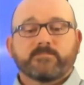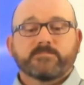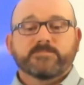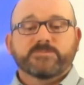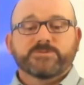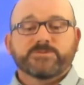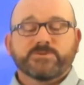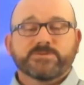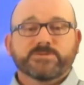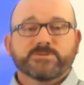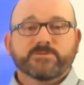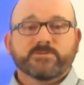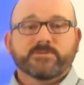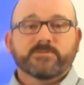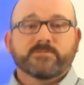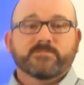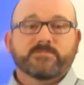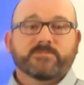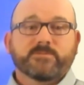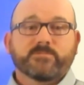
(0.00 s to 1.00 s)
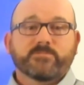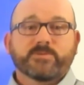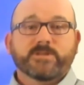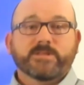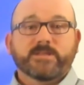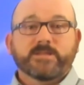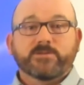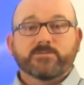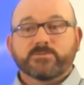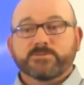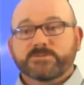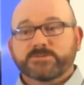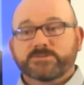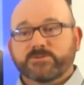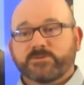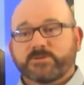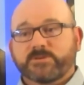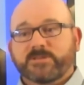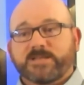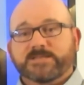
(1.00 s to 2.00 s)
due to the really good
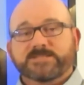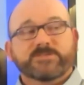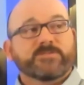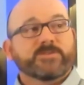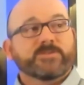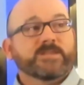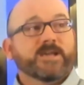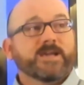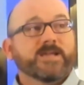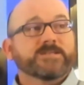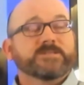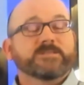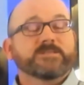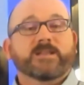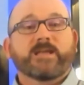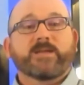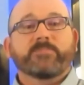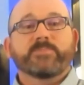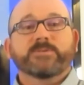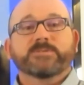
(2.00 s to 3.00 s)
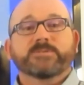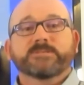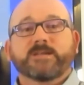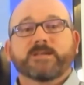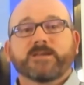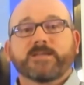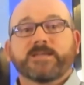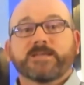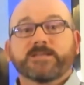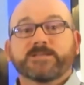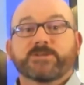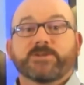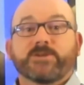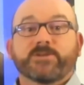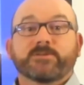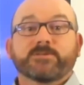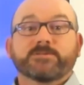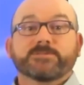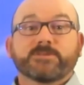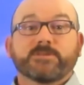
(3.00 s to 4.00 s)
sort of classification that happens
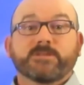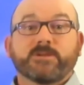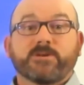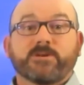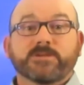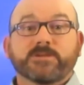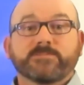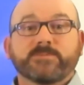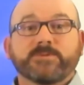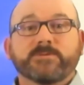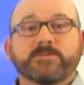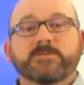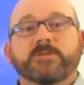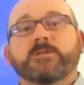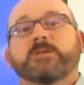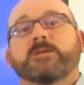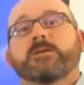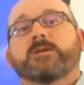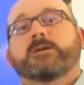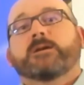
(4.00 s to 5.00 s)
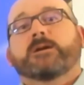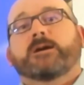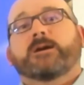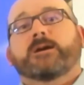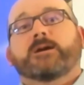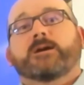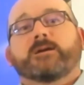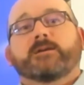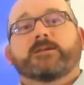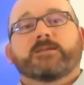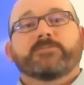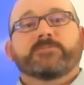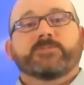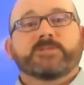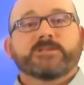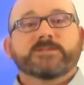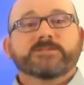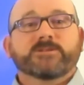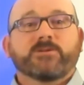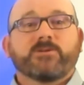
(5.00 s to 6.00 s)
internal to the isomill. If it
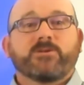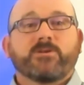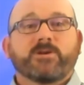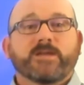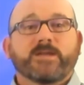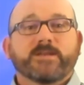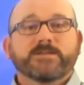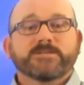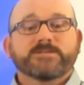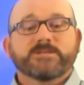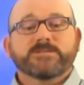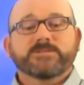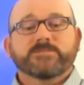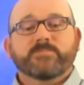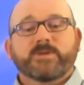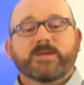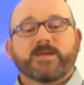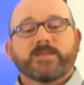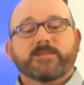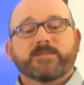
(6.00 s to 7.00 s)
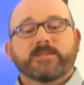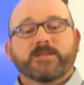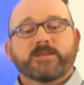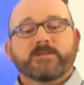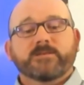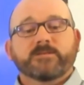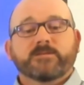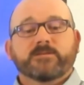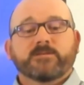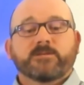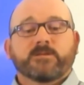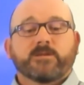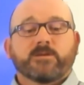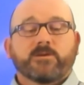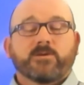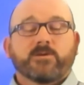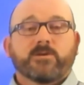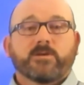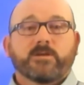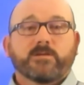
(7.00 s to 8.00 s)
is a high energy demand, then
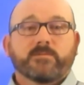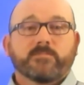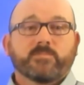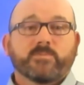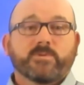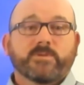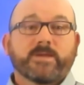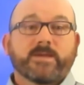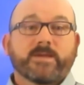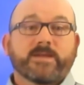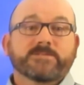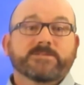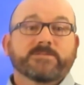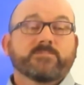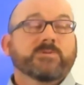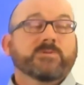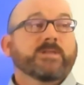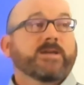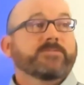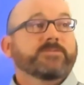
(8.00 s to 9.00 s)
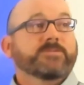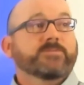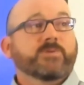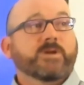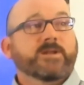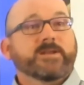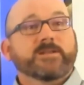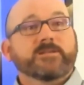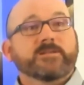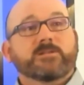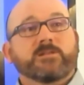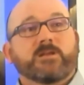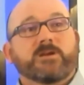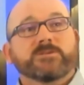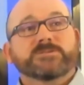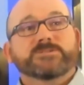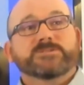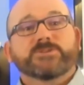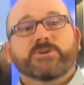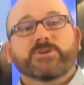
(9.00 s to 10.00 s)
we actually will have to run in
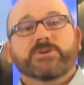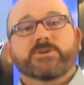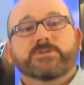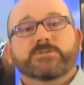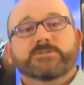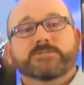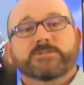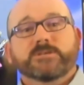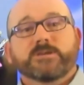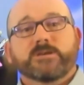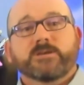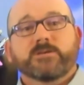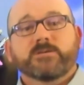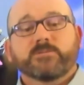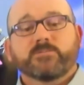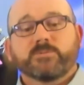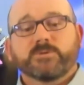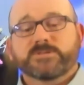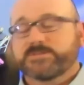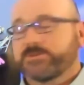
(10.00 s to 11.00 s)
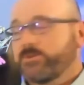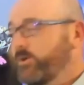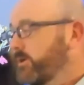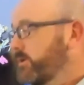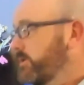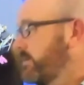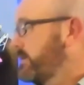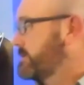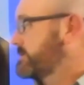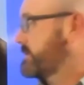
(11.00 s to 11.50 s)
closed circuit with cyclones,